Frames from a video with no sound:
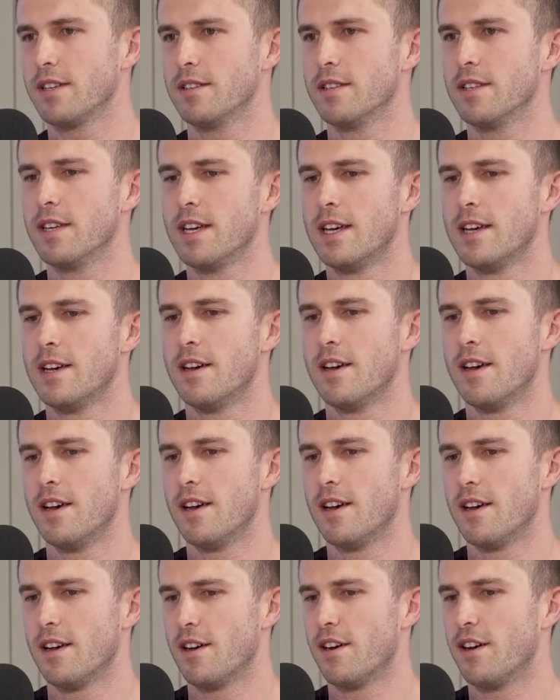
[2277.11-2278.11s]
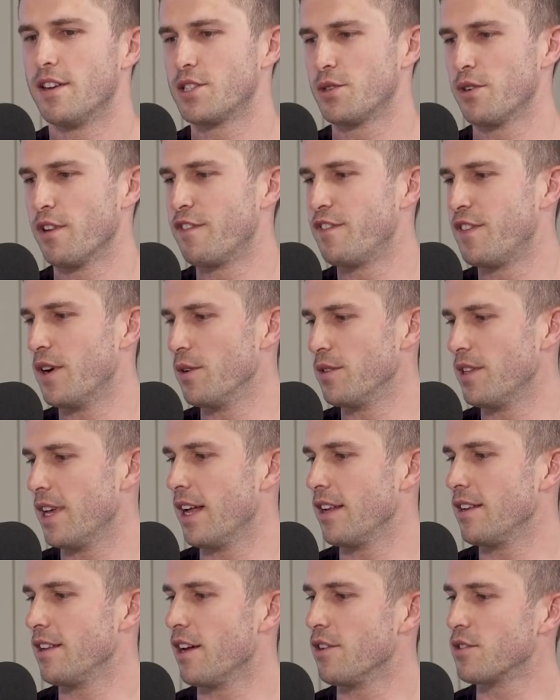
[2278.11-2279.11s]
And I sort of felt
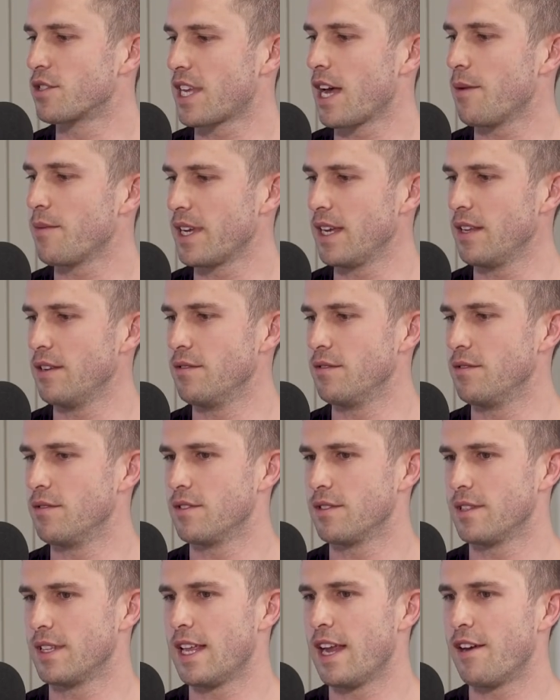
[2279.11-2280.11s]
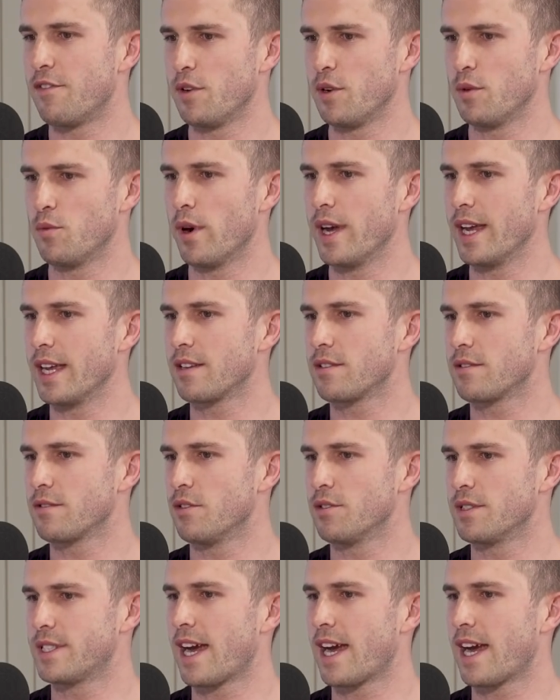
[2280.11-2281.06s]
that, I was coming in every week or